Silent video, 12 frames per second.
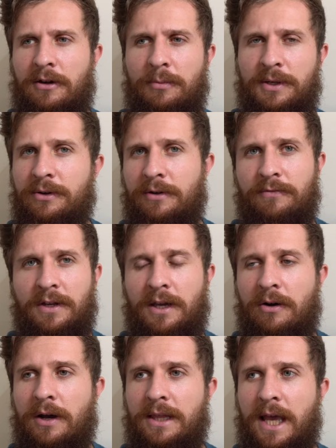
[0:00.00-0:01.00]
I'll be doing a
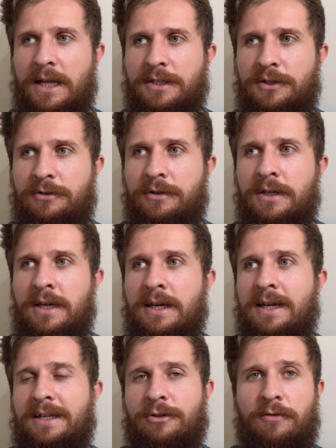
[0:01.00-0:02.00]
video on that soon,
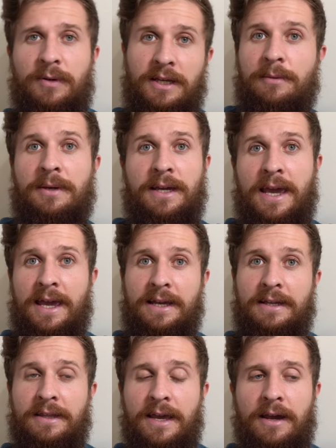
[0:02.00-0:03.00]
so I've been keeping a hank
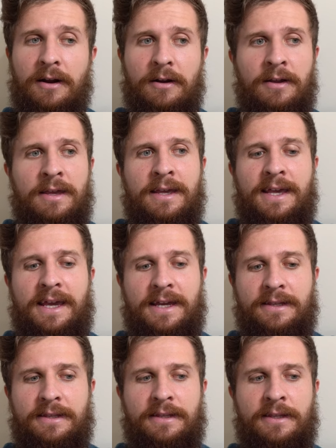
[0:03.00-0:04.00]
in there,
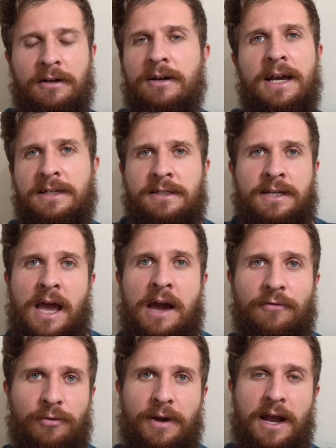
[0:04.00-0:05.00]
and they're nice to
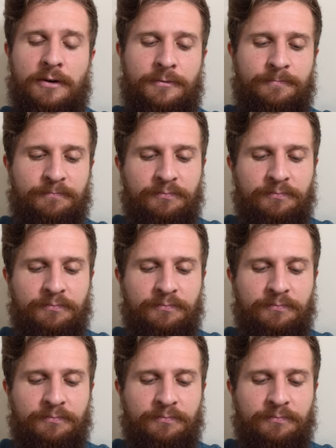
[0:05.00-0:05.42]
have around.